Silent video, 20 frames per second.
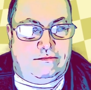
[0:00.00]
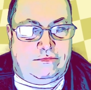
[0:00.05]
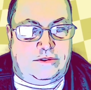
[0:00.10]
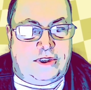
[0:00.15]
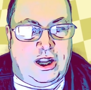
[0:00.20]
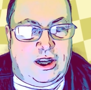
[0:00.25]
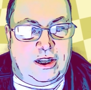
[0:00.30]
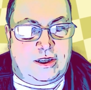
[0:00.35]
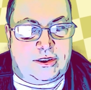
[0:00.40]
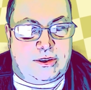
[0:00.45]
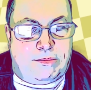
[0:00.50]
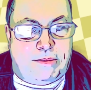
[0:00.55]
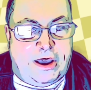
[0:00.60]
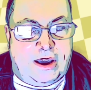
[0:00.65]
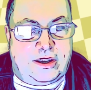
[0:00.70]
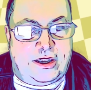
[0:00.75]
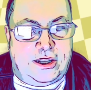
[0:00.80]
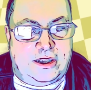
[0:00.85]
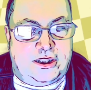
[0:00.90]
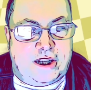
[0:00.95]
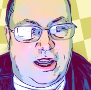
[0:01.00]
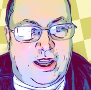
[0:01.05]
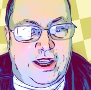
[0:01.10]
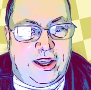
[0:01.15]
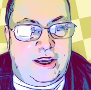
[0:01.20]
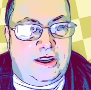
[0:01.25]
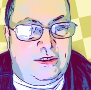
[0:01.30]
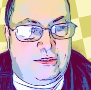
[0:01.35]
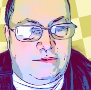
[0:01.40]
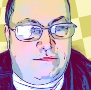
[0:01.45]
Tell us about your
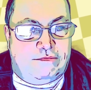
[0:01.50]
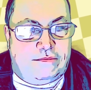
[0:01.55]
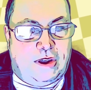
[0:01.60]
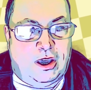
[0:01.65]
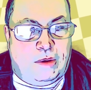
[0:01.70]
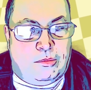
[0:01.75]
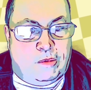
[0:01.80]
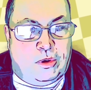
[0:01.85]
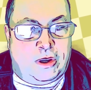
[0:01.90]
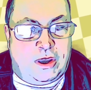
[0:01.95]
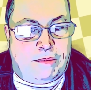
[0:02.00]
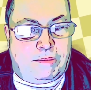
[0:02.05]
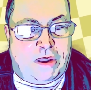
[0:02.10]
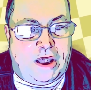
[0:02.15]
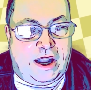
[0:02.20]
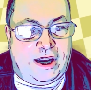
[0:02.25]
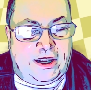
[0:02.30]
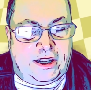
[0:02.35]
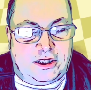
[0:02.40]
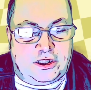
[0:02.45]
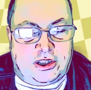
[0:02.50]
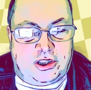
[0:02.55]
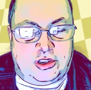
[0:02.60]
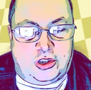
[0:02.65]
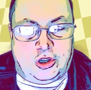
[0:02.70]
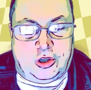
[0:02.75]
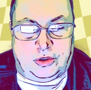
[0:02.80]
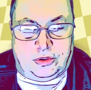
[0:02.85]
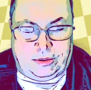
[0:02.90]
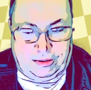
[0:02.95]
day and what you're planning to
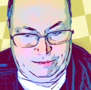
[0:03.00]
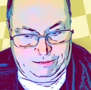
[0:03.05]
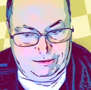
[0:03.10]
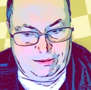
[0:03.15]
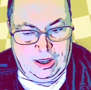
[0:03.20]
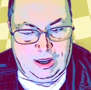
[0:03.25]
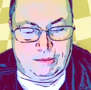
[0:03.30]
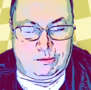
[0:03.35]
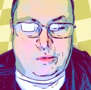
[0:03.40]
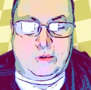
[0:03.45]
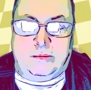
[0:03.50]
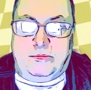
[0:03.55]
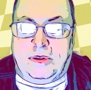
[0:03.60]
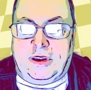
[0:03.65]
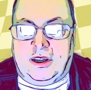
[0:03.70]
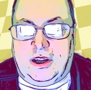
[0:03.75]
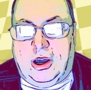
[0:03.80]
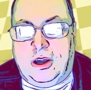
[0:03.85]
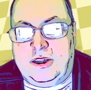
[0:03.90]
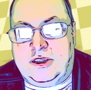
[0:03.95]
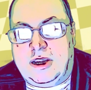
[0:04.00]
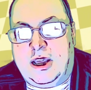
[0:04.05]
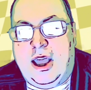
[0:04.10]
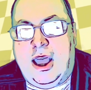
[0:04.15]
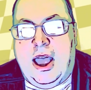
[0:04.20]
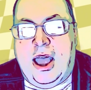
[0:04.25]
do. That would be nice.